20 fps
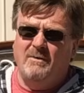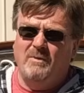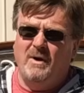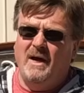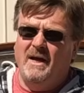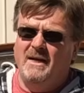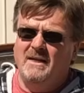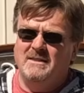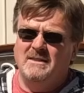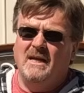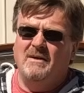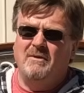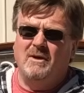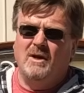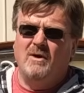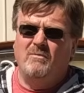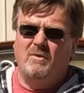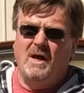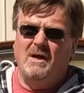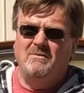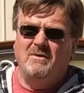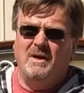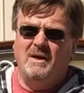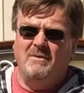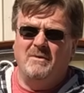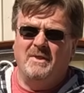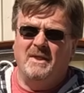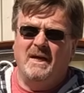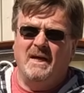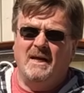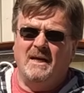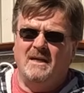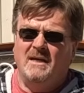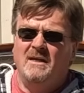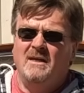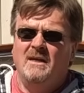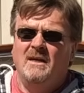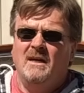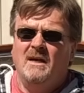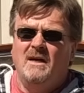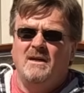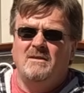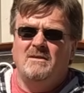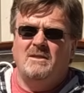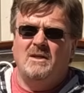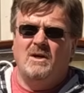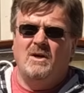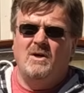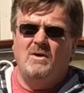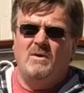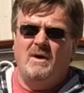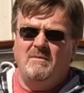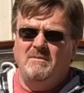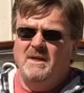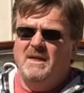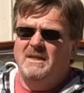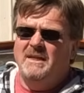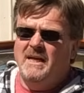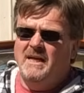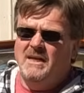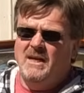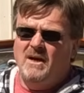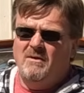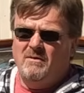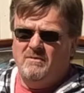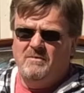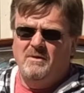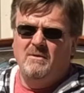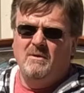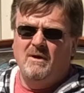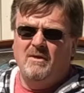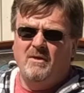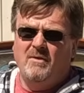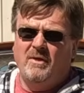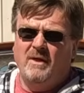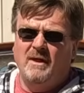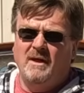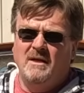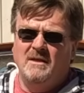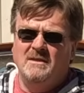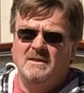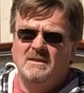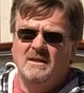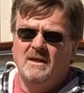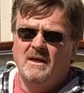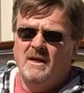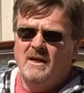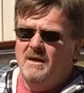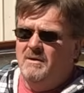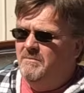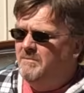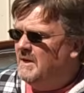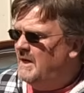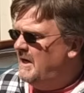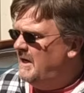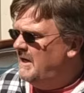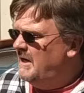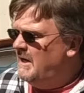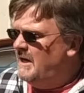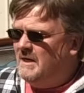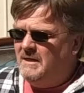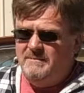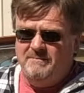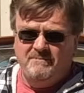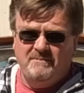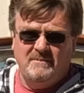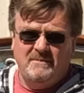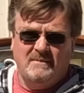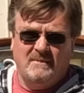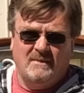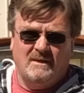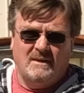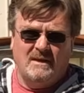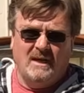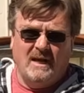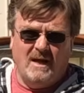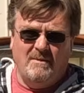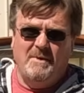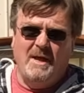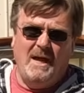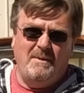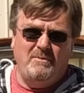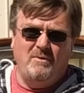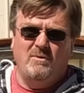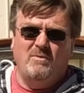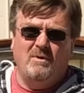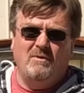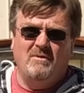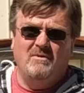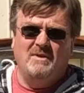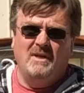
right. It's never going to run right with that. So I'm going to take care of a few other things, but I'm happy with what we've